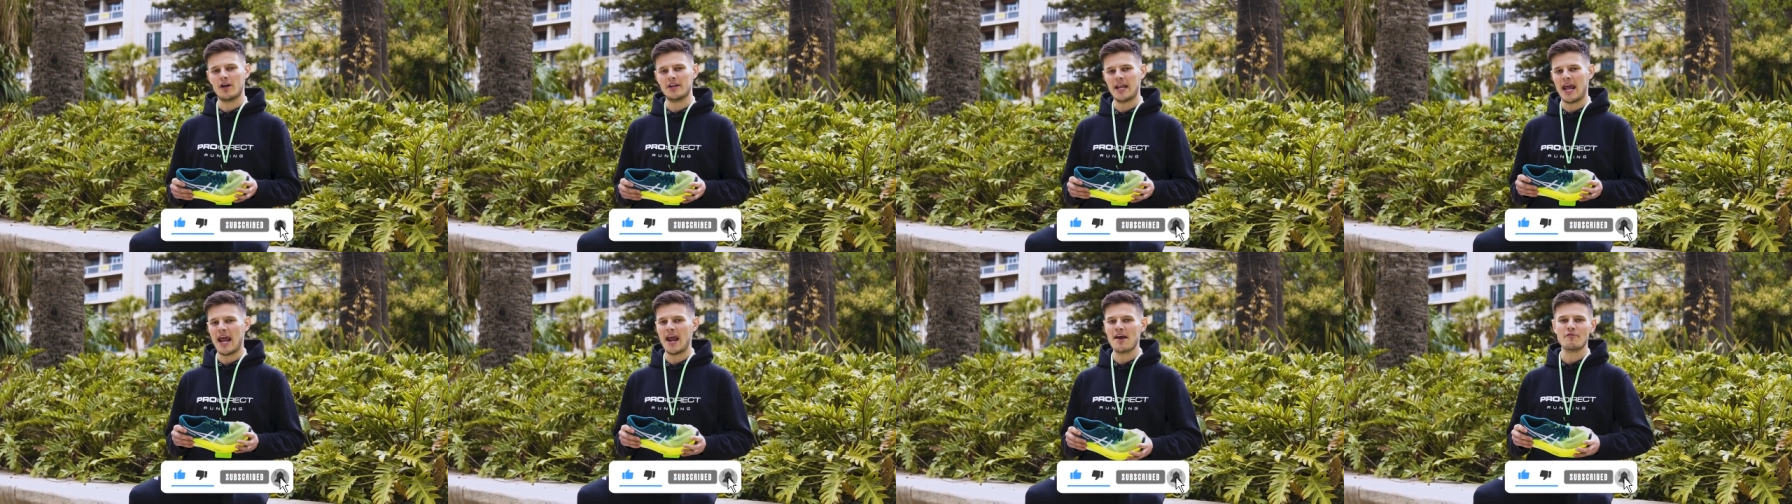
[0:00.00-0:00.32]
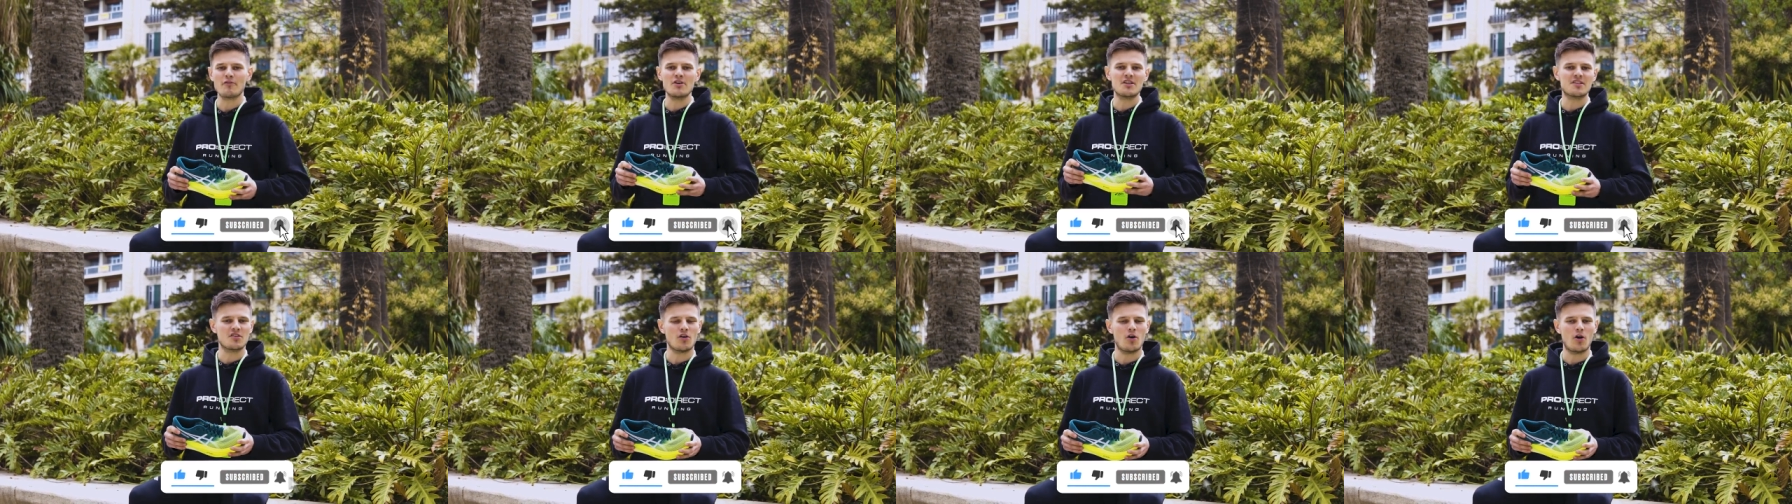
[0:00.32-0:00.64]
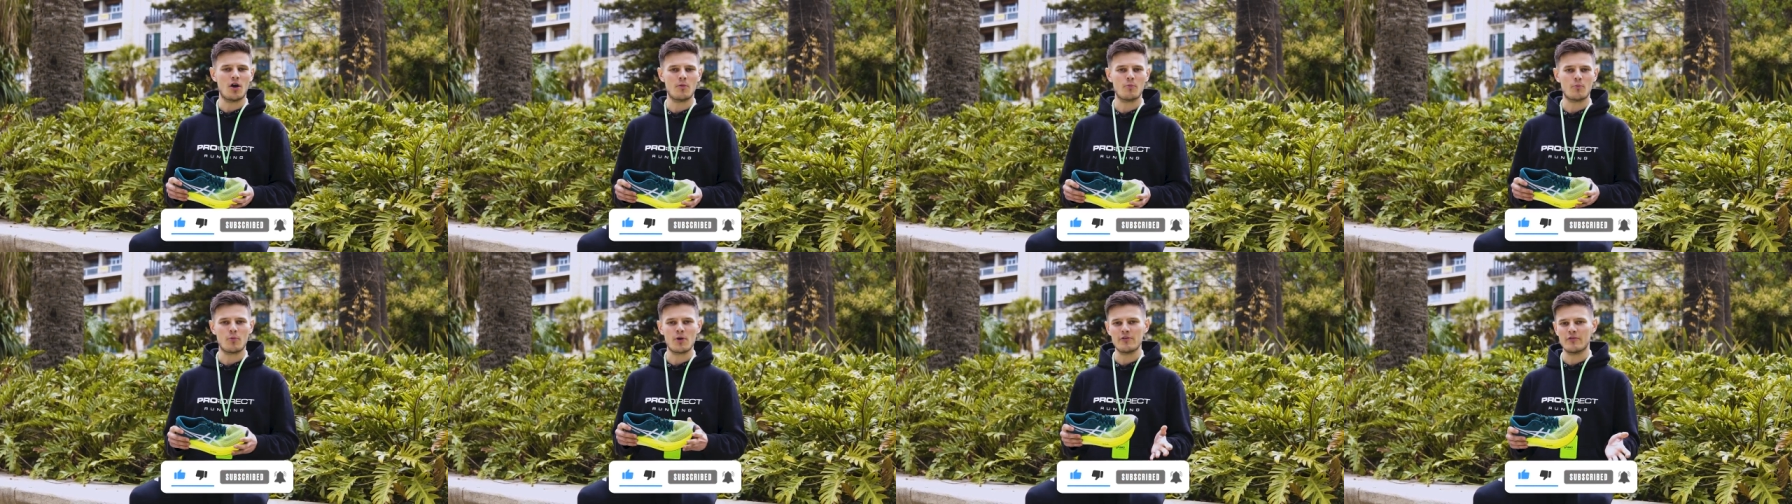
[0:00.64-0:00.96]
every time
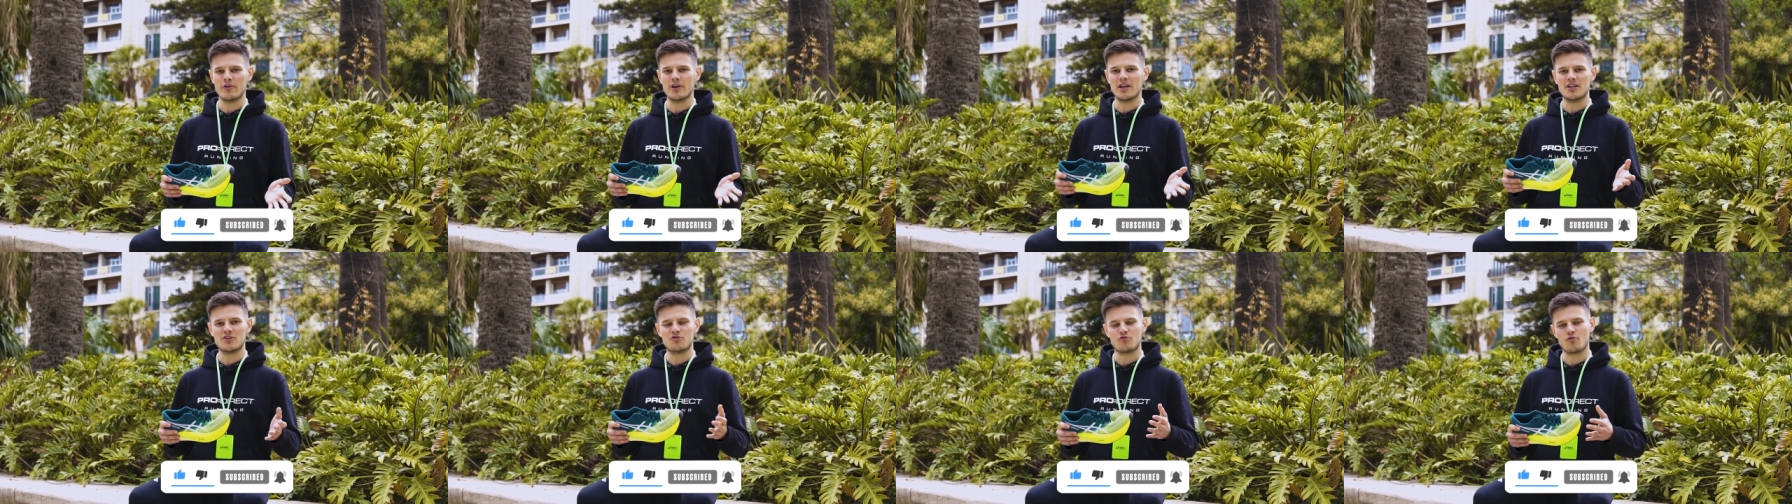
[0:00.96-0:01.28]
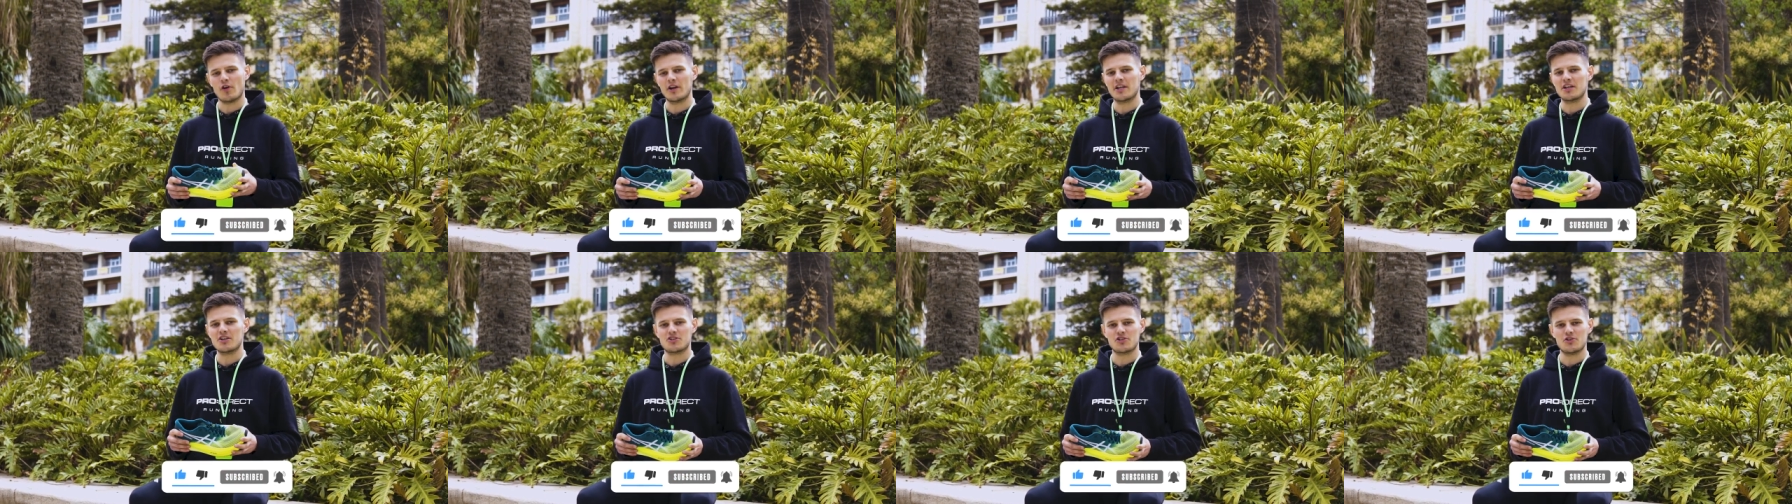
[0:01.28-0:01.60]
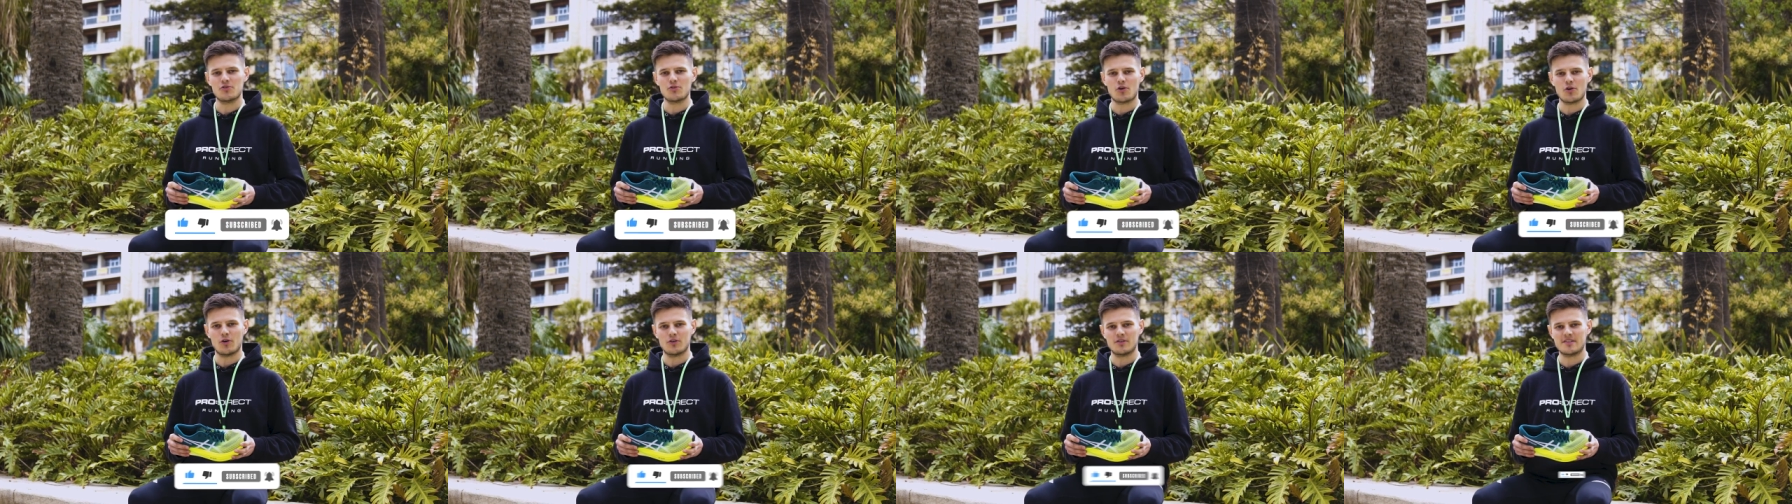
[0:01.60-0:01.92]
we release running shoe
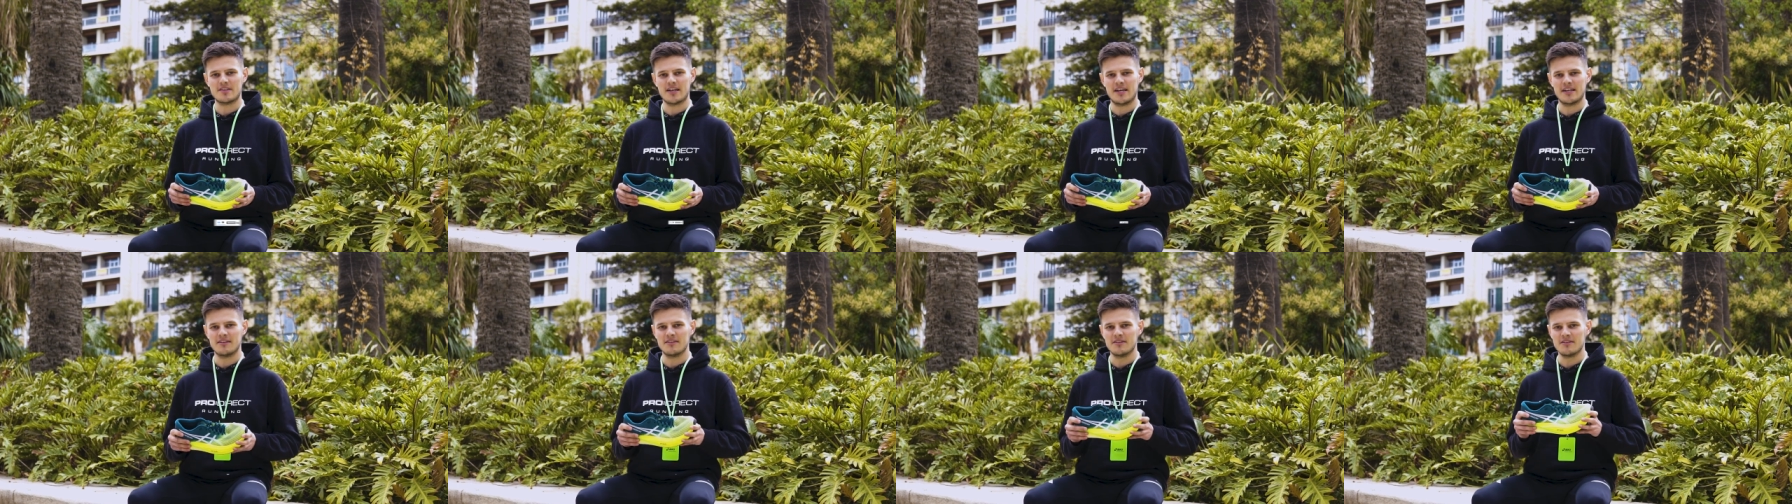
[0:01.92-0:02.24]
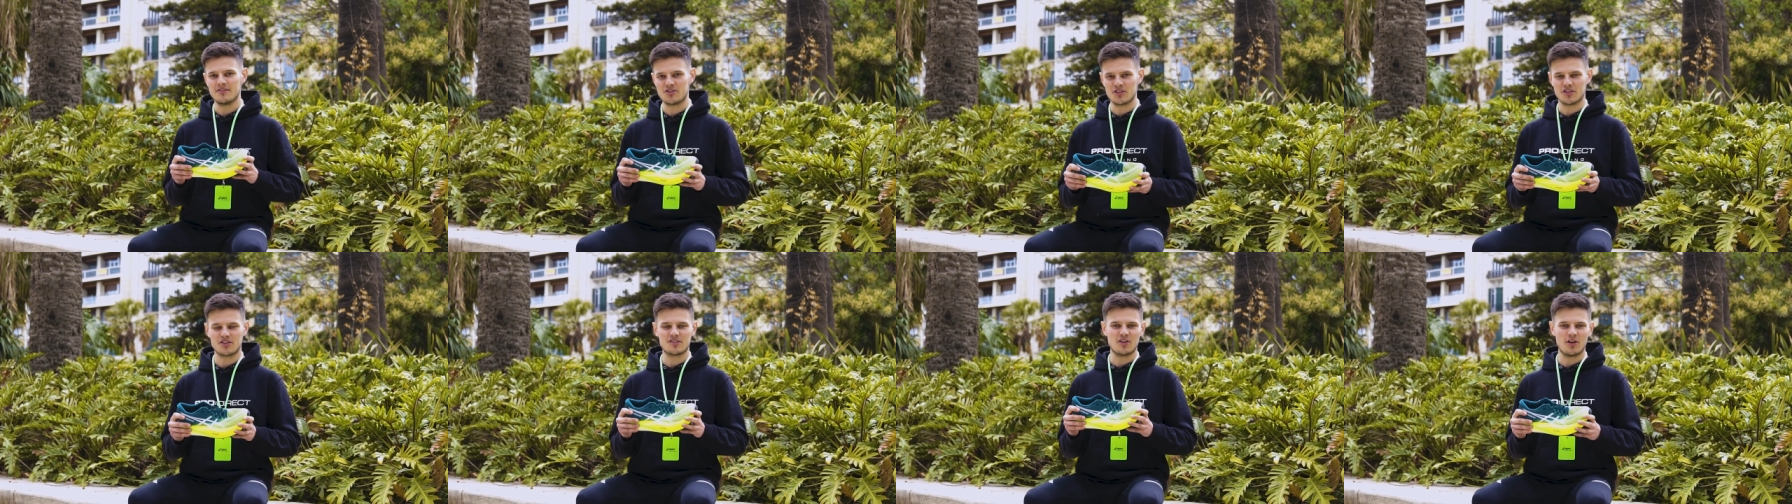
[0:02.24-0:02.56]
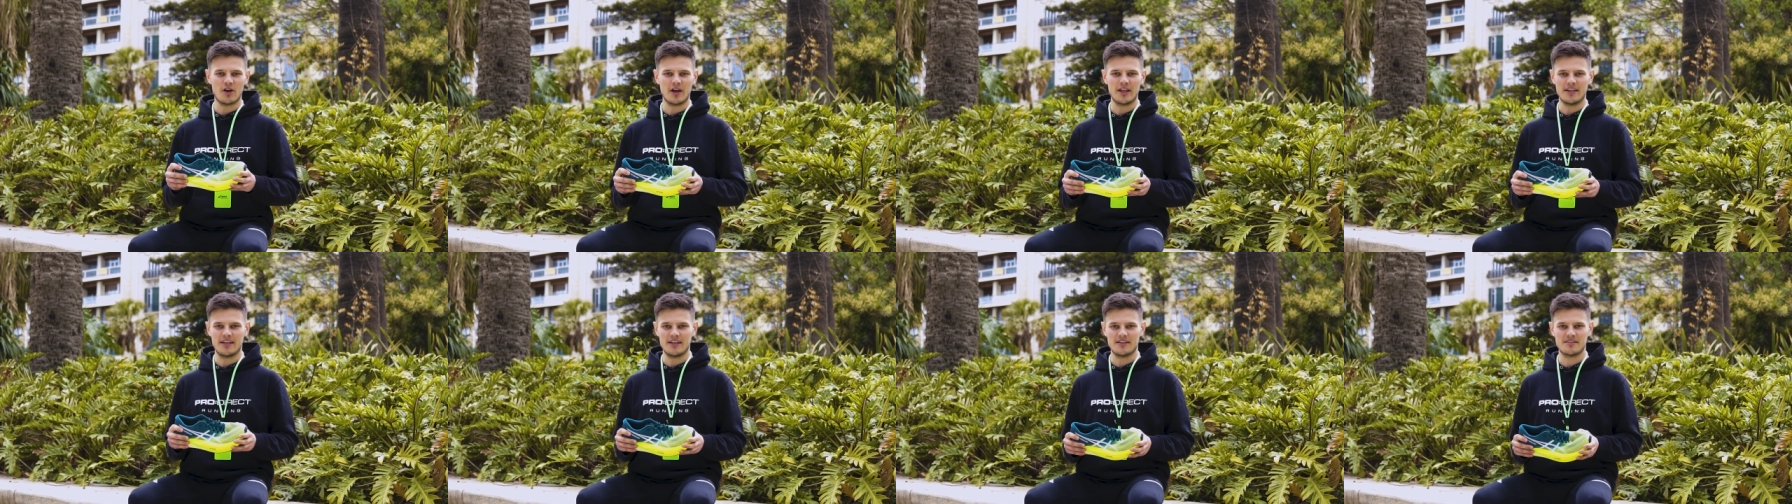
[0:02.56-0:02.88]
content just like
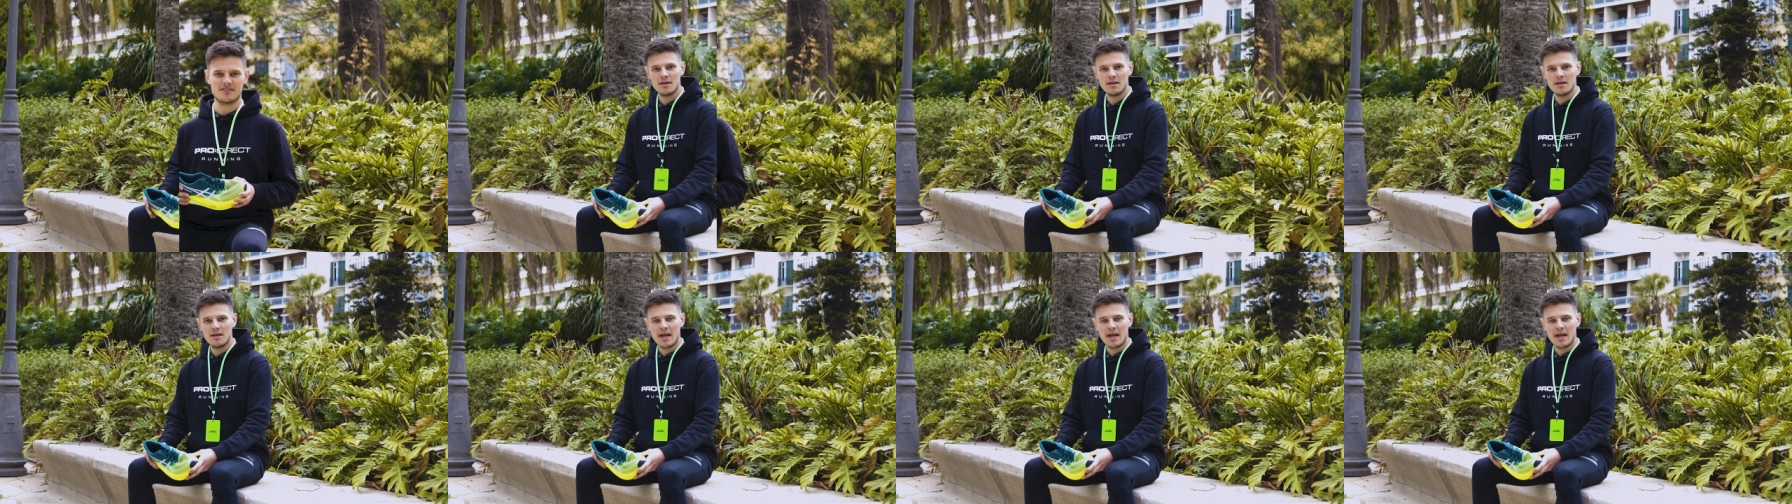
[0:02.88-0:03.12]
this.